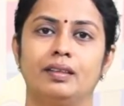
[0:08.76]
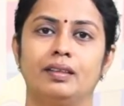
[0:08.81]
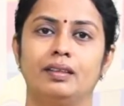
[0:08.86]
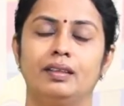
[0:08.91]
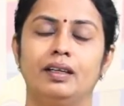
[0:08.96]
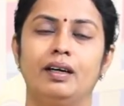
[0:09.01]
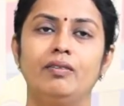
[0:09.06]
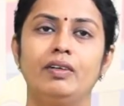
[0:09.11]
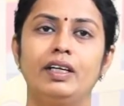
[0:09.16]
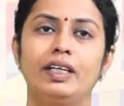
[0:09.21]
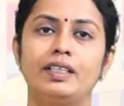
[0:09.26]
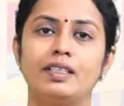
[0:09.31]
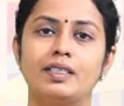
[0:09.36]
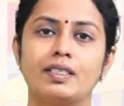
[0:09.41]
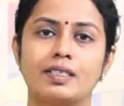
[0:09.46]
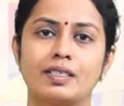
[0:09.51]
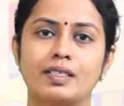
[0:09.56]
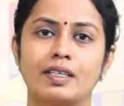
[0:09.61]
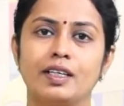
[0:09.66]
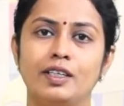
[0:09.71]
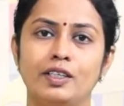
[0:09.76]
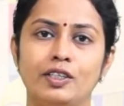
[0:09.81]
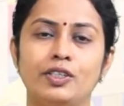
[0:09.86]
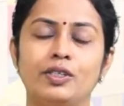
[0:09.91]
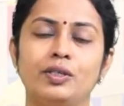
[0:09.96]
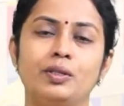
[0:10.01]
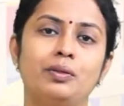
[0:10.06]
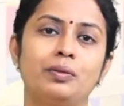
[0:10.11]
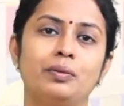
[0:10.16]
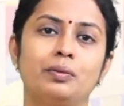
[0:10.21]
Now let us
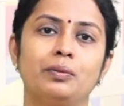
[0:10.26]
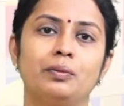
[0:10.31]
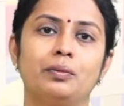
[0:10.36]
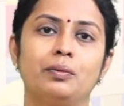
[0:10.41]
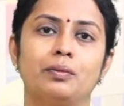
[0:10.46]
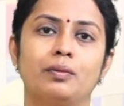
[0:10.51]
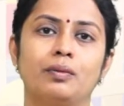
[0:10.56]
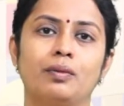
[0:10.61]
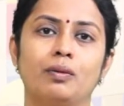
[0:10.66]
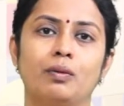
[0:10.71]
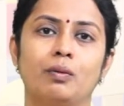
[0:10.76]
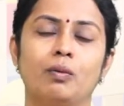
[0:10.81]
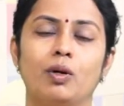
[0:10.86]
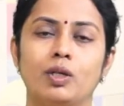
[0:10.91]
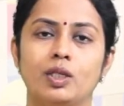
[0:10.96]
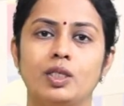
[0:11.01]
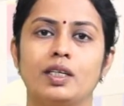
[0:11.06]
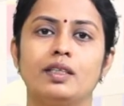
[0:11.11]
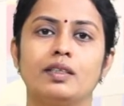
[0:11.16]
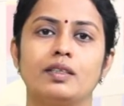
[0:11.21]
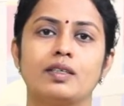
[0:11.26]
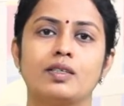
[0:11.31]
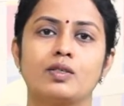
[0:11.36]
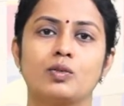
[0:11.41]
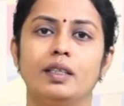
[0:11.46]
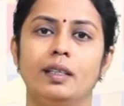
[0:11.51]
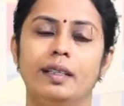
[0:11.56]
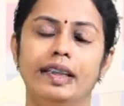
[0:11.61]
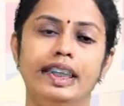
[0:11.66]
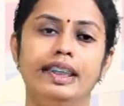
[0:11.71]
continue watching
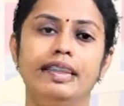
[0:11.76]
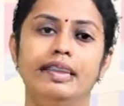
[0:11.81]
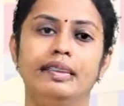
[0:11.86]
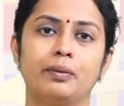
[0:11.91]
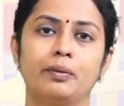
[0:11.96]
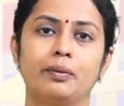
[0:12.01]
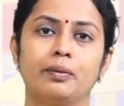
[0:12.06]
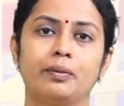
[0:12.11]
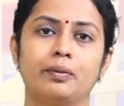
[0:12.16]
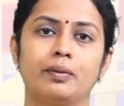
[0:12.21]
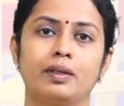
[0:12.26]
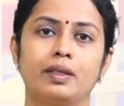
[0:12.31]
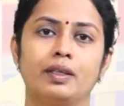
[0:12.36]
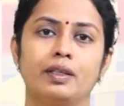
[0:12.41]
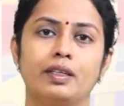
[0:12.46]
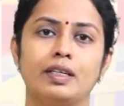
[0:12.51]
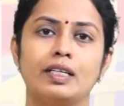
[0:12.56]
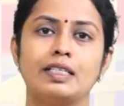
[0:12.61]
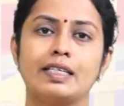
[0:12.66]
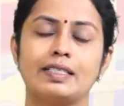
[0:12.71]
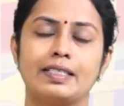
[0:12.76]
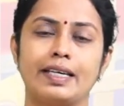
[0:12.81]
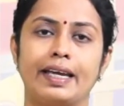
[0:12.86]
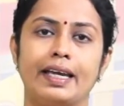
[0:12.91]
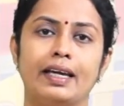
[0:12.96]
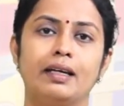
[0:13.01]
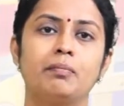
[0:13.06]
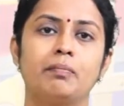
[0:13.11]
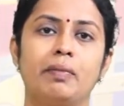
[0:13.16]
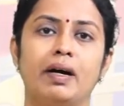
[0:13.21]
this video. It's the
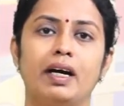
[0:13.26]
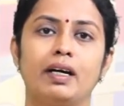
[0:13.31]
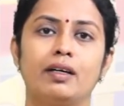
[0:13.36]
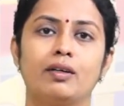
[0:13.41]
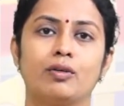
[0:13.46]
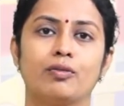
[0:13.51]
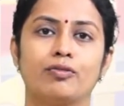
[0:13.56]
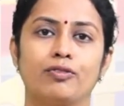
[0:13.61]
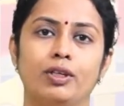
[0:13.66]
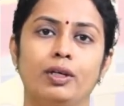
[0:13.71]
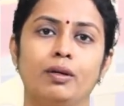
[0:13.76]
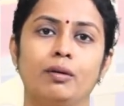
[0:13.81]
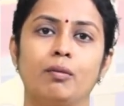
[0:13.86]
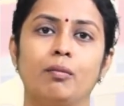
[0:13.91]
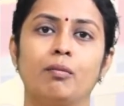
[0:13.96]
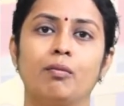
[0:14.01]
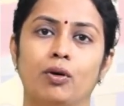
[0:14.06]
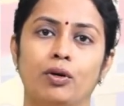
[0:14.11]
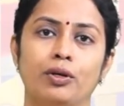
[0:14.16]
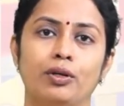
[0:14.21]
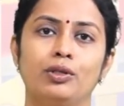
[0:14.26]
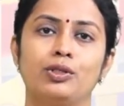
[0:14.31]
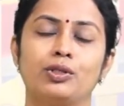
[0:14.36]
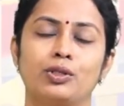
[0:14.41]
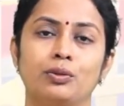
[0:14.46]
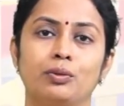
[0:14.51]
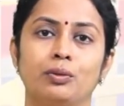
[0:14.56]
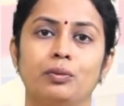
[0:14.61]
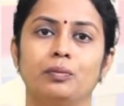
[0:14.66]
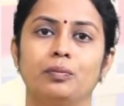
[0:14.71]
second part of the module
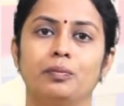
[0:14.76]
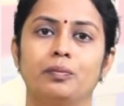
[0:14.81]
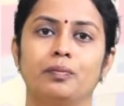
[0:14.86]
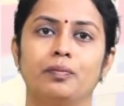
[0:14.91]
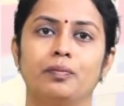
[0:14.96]
2.